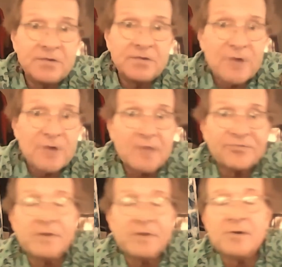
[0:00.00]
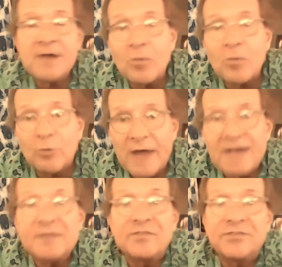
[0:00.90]
across from here now, we're
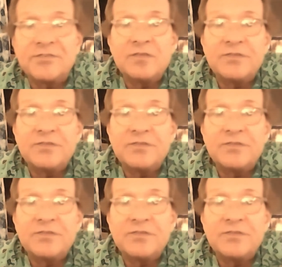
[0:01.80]
at his son's